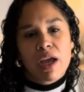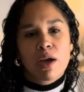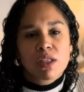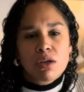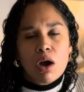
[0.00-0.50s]
And I
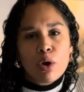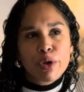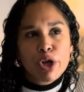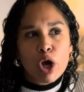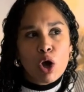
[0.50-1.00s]
said, oh,
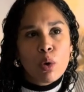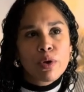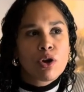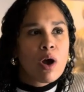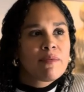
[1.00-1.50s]
you
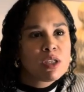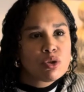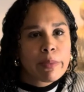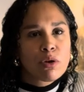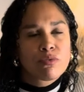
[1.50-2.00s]
know, I've been
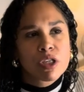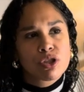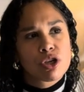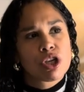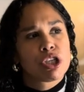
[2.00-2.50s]
doing my own
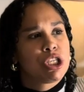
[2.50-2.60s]
research,